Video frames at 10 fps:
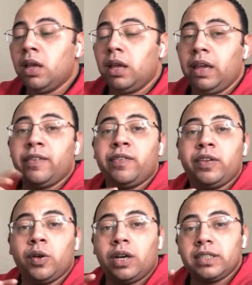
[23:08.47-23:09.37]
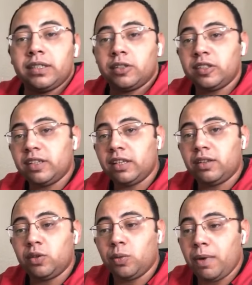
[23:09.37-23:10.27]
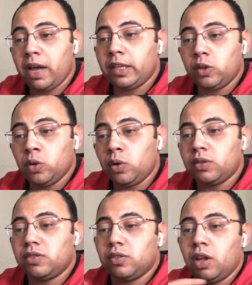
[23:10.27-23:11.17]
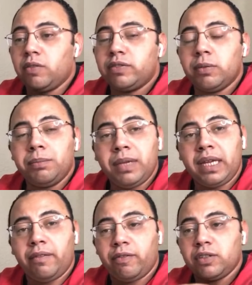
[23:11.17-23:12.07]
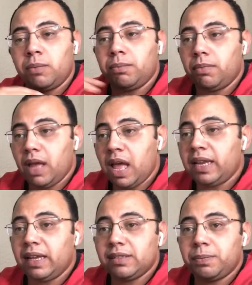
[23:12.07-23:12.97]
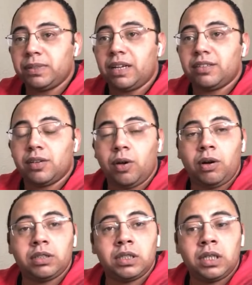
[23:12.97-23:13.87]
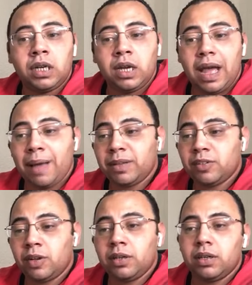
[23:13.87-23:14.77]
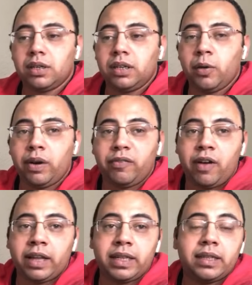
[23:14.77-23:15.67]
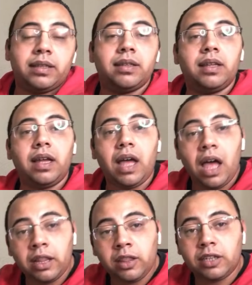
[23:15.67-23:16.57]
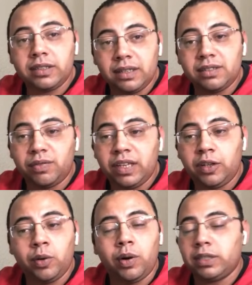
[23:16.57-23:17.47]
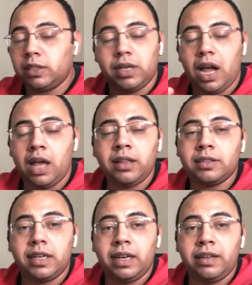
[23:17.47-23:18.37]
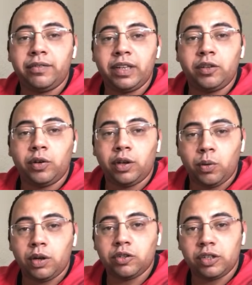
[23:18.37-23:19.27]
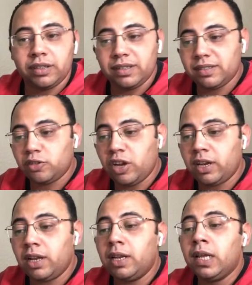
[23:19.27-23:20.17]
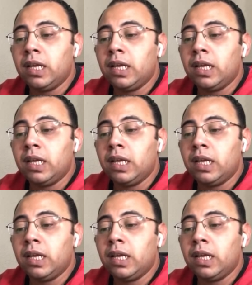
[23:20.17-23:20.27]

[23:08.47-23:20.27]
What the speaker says: If you are interested to buy tools, not from me, from AliExpress or Amazon, you will find it under this video or under any video you watch on this channel.